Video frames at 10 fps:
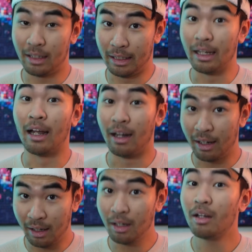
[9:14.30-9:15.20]

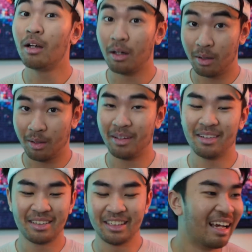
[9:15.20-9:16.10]
Yeah.
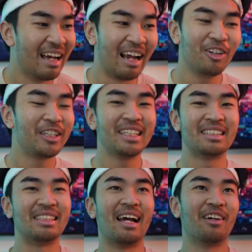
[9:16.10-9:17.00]
I don't think
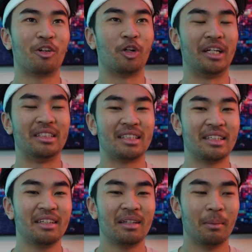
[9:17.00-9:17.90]
it's that crazy,